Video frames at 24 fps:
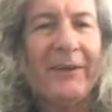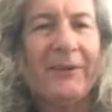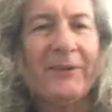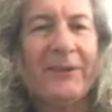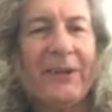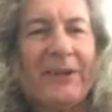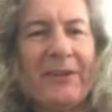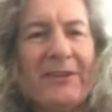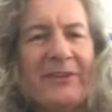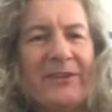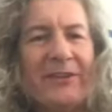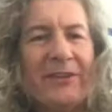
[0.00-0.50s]

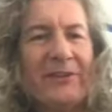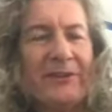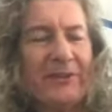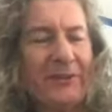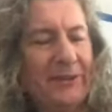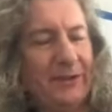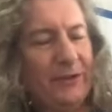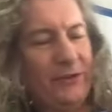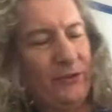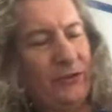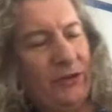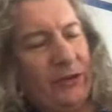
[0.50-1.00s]
Okay, so
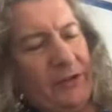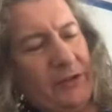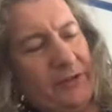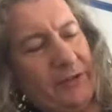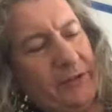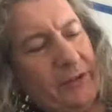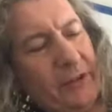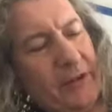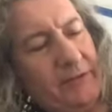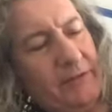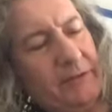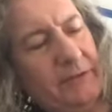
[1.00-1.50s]
in
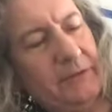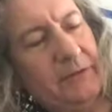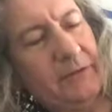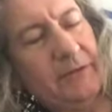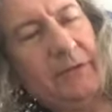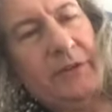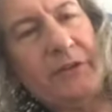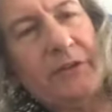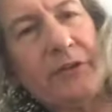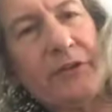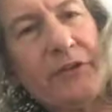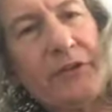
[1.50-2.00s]
G7
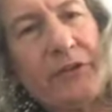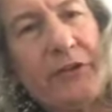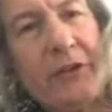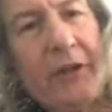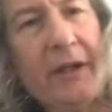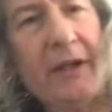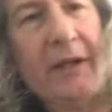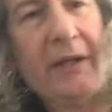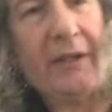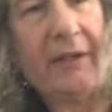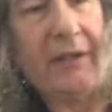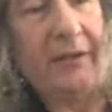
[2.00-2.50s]
the
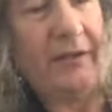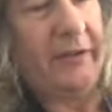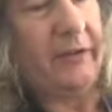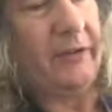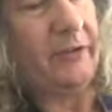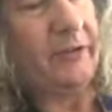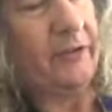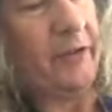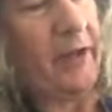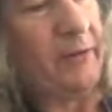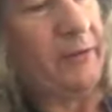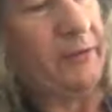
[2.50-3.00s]
scale
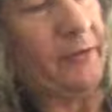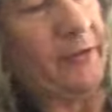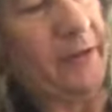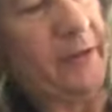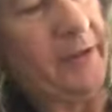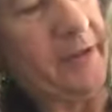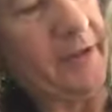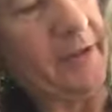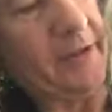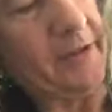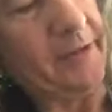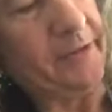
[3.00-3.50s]
sounds
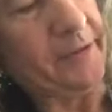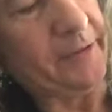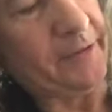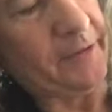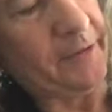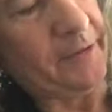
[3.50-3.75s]
like this.